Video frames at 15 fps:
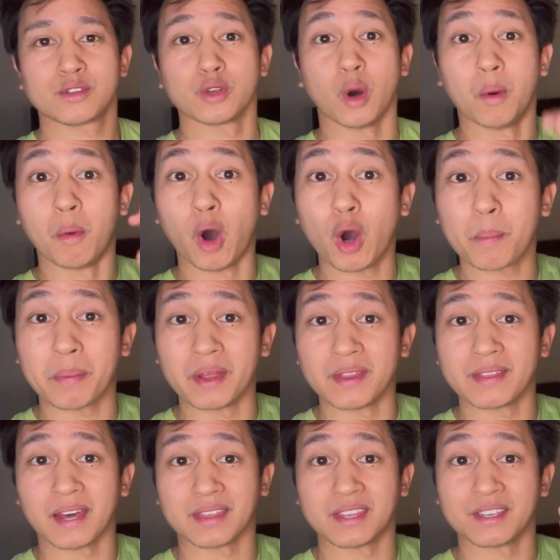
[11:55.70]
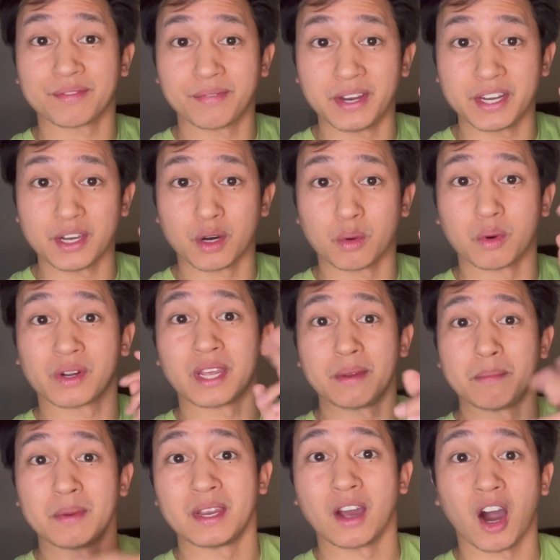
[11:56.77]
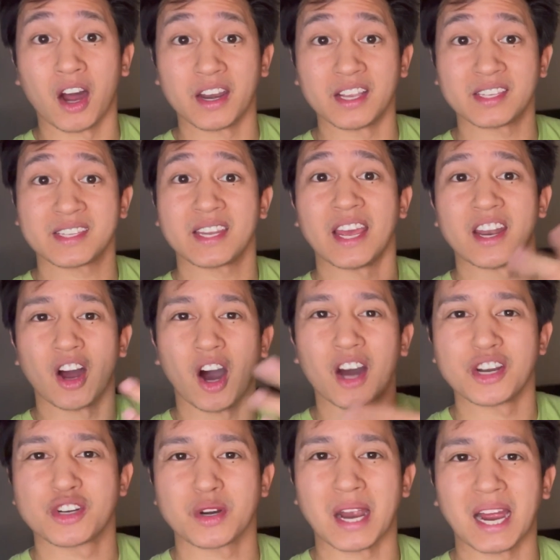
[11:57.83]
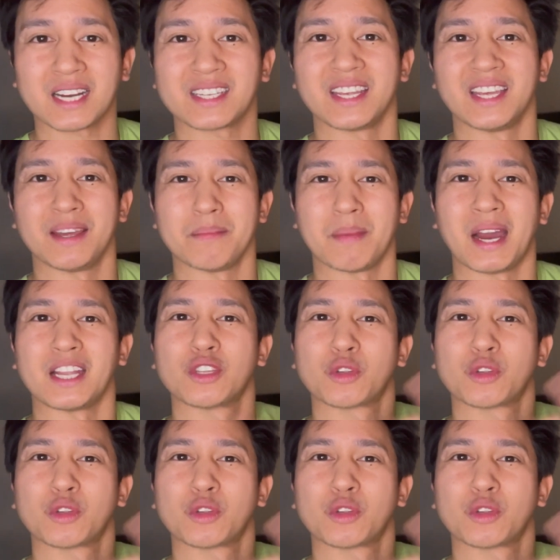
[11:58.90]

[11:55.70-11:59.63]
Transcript: So I'm hoping that this video will keep me honest and on track to hit my